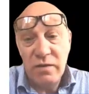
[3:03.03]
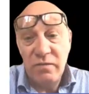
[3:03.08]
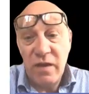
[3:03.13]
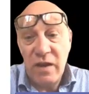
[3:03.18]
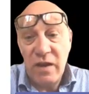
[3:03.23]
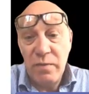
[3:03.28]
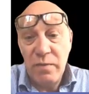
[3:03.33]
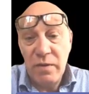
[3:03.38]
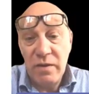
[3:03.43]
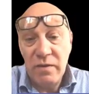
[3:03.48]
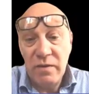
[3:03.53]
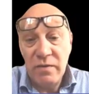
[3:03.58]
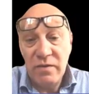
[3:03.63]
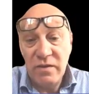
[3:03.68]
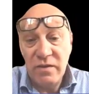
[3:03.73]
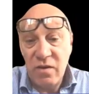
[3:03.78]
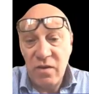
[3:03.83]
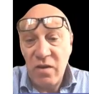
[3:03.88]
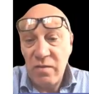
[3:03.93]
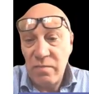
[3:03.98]
a developer
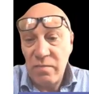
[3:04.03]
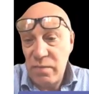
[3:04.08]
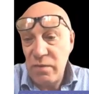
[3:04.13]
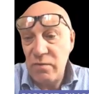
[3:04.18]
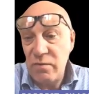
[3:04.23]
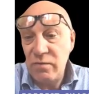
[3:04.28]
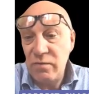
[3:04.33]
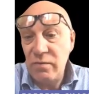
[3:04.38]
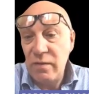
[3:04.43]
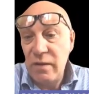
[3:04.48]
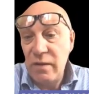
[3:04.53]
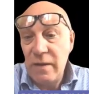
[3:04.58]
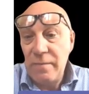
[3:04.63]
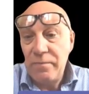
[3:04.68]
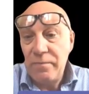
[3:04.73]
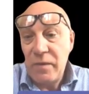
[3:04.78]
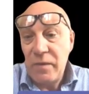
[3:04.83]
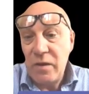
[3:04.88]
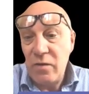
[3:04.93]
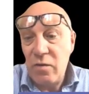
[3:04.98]
design built
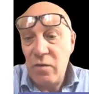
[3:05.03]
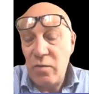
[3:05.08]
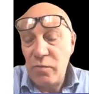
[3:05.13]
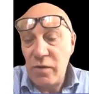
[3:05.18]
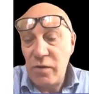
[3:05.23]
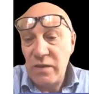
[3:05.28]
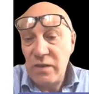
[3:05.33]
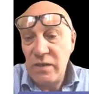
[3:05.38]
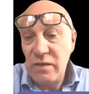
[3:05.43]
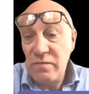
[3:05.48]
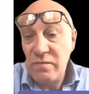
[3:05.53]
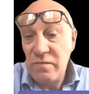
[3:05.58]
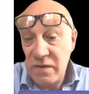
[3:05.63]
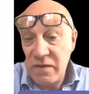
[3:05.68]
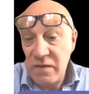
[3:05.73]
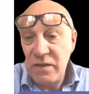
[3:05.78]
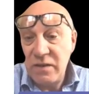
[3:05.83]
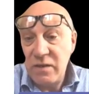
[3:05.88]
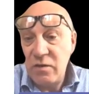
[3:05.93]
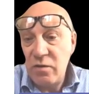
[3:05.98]
and operated,
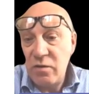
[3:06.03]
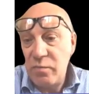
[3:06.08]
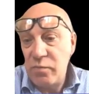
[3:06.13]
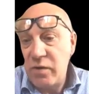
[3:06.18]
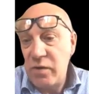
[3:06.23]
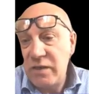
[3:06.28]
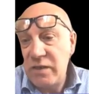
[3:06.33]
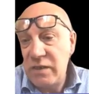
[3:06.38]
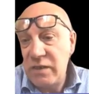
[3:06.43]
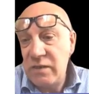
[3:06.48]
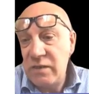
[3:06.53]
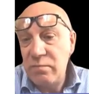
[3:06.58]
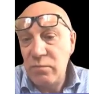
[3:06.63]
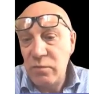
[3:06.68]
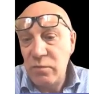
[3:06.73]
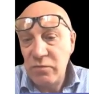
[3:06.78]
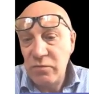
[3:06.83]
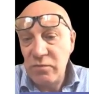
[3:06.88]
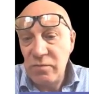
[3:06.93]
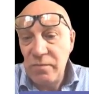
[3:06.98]
funded and operated
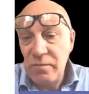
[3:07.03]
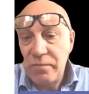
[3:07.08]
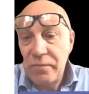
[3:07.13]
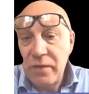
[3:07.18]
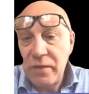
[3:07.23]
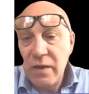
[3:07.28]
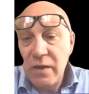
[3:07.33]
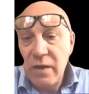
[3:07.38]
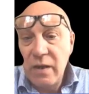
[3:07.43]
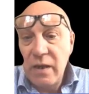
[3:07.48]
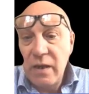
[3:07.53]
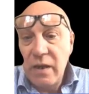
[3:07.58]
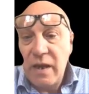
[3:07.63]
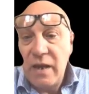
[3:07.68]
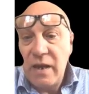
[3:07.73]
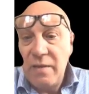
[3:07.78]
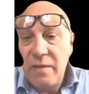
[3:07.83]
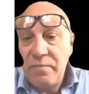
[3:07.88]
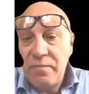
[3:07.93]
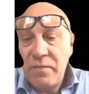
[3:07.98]
model.
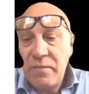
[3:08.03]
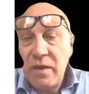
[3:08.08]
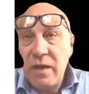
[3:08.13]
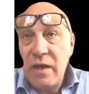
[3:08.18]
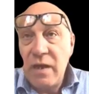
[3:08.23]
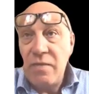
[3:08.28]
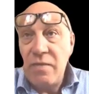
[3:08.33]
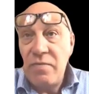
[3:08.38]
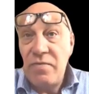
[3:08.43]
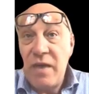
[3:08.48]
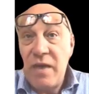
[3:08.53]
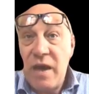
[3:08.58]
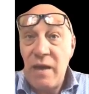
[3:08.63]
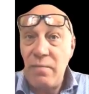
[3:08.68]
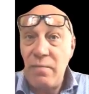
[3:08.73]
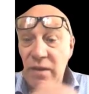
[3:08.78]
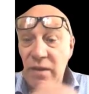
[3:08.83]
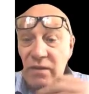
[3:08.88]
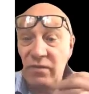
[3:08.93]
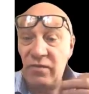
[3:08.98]
And
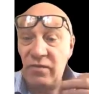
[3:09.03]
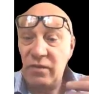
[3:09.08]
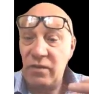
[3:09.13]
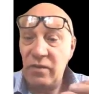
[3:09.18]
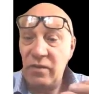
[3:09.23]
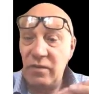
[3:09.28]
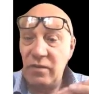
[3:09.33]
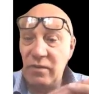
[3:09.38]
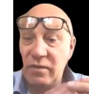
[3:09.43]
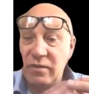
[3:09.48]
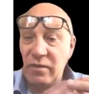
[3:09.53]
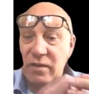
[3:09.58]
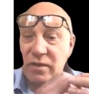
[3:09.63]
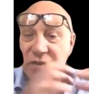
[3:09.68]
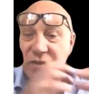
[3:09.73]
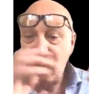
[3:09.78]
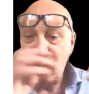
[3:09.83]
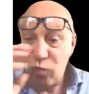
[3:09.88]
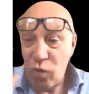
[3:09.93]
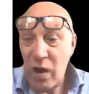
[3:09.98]
that means that
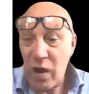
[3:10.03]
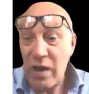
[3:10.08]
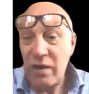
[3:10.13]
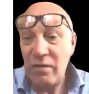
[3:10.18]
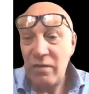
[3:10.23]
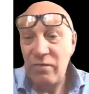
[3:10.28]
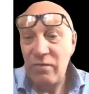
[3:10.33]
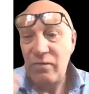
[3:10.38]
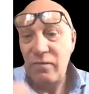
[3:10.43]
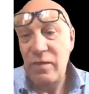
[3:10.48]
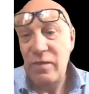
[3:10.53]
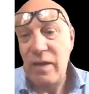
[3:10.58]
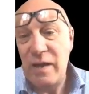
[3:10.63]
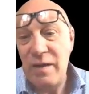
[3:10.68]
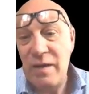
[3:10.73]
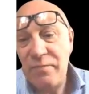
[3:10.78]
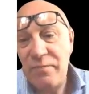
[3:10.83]
it's a way of